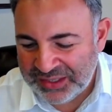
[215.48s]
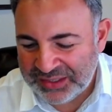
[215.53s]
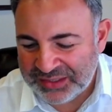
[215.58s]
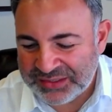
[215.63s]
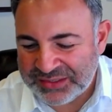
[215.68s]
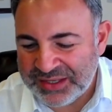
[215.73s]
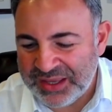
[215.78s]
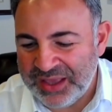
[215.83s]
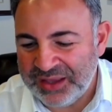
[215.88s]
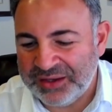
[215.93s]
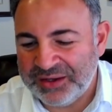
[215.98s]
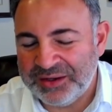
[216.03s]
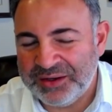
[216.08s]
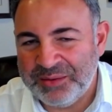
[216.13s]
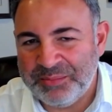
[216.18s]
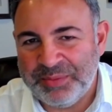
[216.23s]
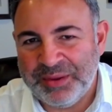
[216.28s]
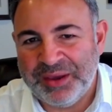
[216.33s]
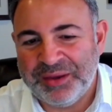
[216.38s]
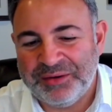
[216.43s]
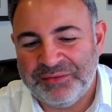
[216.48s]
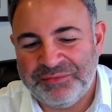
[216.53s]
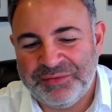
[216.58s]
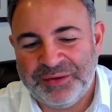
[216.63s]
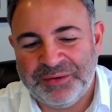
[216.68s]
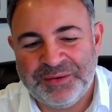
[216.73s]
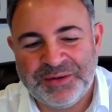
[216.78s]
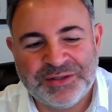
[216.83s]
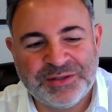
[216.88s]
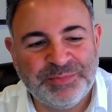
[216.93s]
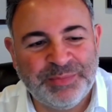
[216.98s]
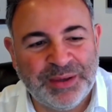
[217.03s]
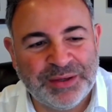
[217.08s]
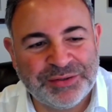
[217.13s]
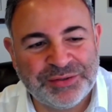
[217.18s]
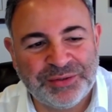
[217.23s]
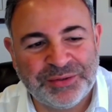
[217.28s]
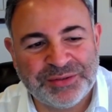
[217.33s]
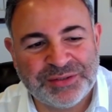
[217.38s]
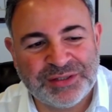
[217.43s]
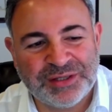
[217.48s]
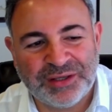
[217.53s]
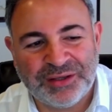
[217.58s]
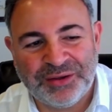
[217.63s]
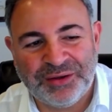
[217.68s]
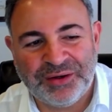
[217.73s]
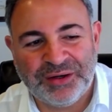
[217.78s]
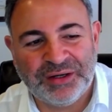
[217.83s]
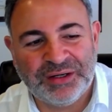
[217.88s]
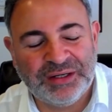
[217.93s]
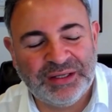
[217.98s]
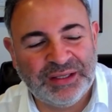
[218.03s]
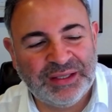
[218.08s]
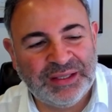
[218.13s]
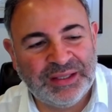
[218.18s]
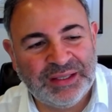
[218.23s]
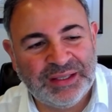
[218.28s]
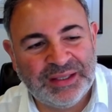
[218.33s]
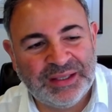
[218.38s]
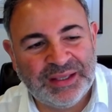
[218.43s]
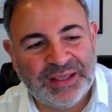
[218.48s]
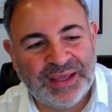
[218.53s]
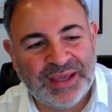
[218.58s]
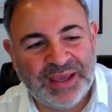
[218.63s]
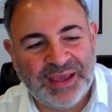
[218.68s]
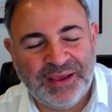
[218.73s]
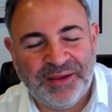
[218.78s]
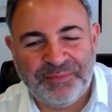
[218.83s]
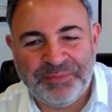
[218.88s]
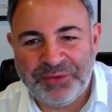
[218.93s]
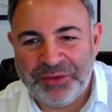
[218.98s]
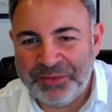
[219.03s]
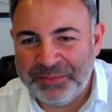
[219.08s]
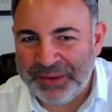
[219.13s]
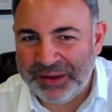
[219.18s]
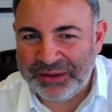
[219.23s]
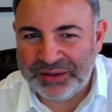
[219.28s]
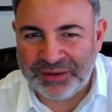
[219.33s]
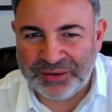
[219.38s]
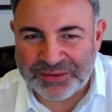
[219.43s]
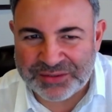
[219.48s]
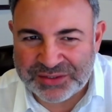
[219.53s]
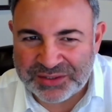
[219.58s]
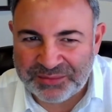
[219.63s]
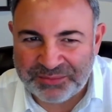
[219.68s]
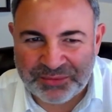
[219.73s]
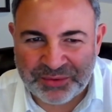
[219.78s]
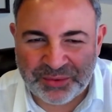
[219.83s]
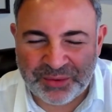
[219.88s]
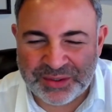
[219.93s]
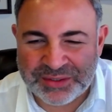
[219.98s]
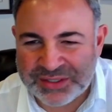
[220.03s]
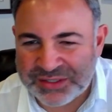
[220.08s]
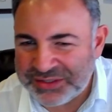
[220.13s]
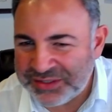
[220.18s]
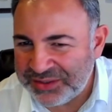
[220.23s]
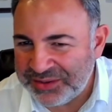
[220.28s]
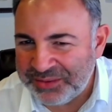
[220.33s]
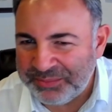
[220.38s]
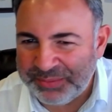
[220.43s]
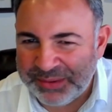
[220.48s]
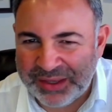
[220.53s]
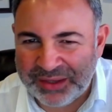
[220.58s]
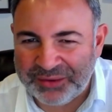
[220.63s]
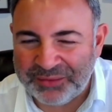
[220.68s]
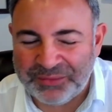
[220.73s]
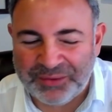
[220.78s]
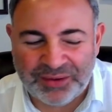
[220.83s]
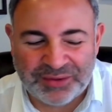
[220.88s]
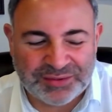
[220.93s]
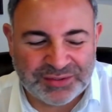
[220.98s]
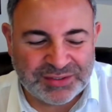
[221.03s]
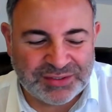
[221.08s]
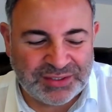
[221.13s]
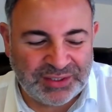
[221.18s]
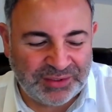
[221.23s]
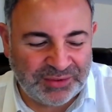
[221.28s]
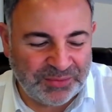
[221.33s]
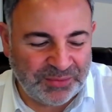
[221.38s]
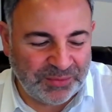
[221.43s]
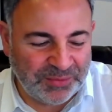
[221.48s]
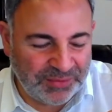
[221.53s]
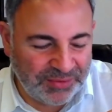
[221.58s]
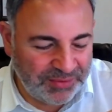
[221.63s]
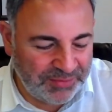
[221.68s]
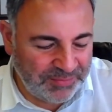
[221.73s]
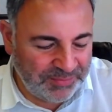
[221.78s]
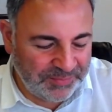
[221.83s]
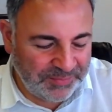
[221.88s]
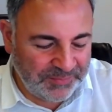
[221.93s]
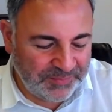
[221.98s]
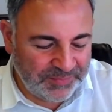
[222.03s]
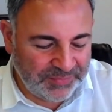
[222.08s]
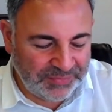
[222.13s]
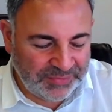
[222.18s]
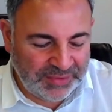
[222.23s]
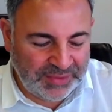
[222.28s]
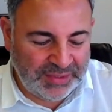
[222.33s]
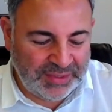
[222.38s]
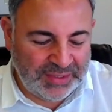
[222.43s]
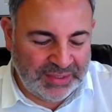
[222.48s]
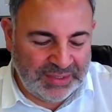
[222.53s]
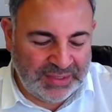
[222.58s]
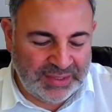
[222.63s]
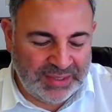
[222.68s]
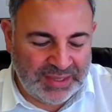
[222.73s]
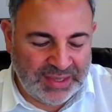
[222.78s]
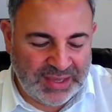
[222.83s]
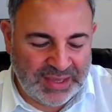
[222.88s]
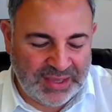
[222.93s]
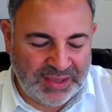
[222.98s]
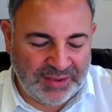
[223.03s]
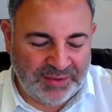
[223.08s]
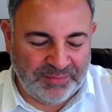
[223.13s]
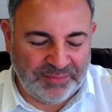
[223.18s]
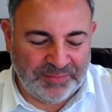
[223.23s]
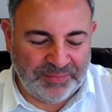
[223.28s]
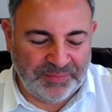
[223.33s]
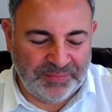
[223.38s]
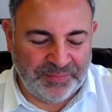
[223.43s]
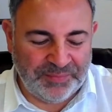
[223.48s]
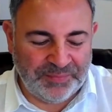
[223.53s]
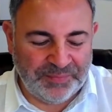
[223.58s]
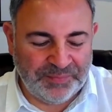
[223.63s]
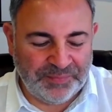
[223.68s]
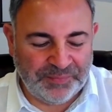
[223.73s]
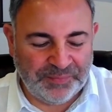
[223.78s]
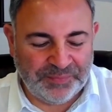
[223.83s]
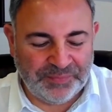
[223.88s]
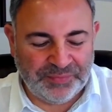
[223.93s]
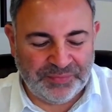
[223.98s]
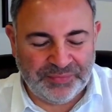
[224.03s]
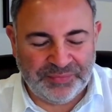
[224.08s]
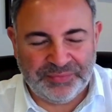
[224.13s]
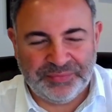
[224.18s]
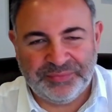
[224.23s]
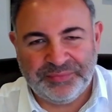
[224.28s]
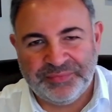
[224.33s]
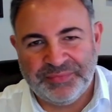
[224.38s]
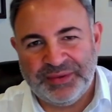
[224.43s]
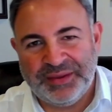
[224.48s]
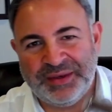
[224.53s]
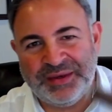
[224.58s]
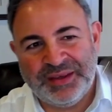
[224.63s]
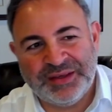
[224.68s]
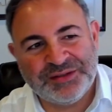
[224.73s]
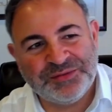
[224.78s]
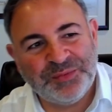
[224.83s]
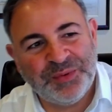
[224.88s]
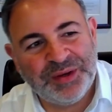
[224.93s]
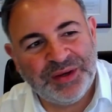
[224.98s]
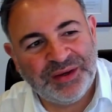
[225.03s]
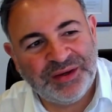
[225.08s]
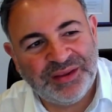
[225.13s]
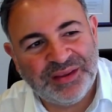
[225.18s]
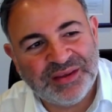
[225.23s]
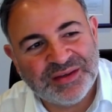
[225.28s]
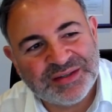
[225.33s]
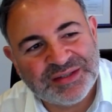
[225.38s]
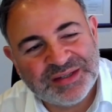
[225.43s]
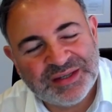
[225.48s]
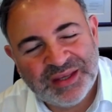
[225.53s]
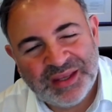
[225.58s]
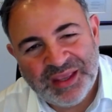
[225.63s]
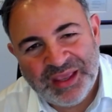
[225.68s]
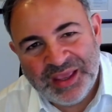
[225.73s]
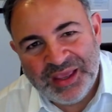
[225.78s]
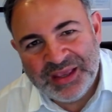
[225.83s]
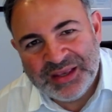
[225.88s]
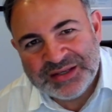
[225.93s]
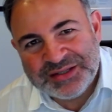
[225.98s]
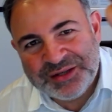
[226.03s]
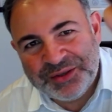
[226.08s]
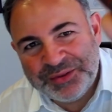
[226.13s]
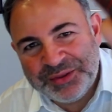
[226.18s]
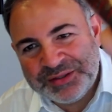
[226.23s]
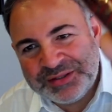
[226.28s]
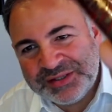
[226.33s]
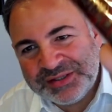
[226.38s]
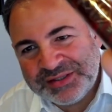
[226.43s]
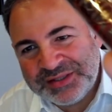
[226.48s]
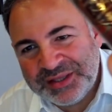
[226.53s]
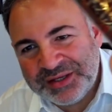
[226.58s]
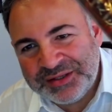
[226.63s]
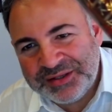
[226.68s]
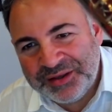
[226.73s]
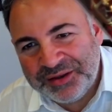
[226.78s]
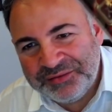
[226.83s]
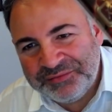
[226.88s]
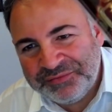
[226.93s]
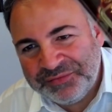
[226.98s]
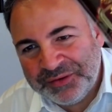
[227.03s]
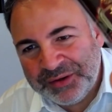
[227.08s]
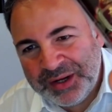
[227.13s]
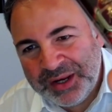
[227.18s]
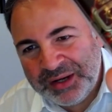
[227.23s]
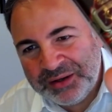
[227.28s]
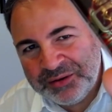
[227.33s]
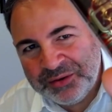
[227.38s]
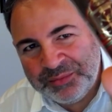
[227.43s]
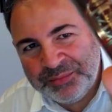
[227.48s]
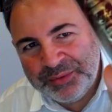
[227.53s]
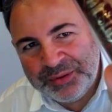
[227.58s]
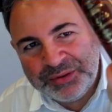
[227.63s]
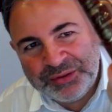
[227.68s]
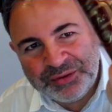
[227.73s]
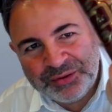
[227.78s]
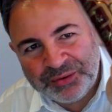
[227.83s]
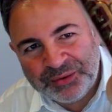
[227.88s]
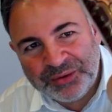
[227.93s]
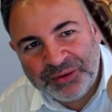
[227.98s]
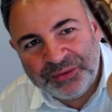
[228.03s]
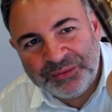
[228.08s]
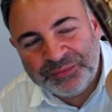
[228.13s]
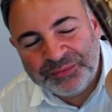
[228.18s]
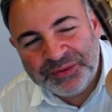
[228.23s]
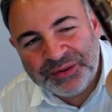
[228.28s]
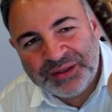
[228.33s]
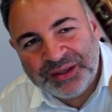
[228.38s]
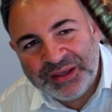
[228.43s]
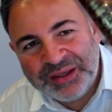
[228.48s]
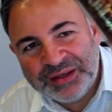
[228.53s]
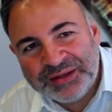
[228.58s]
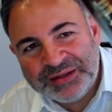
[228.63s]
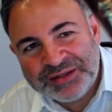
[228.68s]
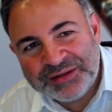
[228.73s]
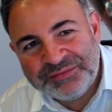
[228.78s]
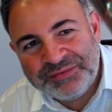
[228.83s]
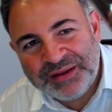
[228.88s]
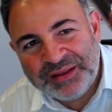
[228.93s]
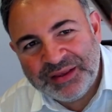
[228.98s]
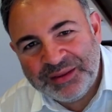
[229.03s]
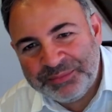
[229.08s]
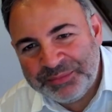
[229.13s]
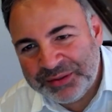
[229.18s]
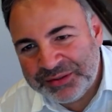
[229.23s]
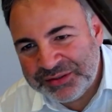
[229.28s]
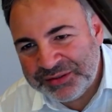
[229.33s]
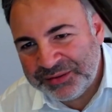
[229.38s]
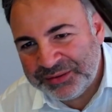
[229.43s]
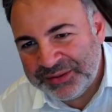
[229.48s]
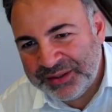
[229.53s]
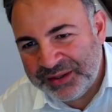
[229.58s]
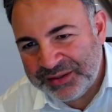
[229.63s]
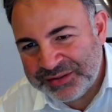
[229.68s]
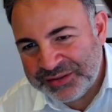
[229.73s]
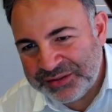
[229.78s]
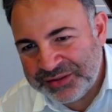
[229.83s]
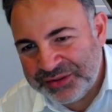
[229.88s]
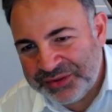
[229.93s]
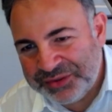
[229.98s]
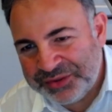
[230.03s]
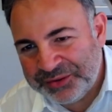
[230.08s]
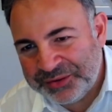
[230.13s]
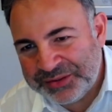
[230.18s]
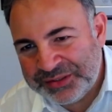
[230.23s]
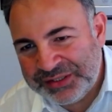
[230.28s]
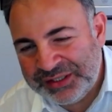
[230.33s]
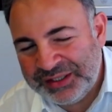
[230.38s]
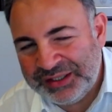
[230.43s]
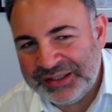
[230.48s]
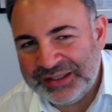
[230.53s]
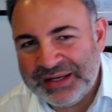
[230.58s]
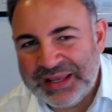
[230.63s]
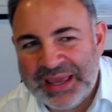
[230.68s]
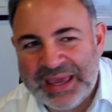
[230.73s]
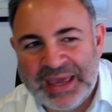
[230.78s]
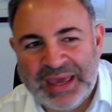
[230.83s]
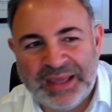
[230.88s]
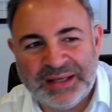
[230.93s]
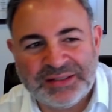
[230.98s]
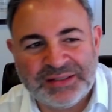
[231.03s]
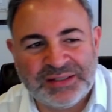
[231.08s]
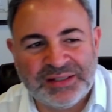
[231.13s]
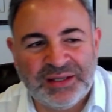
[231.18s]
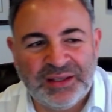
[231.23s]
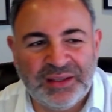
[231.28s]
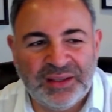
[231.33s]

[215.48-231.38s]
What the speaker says: talking about a very special cigar. You might hear some noises in the background, just ignore them. It is what it is. So this is the Don Fernando Maduro, developed in 2013 at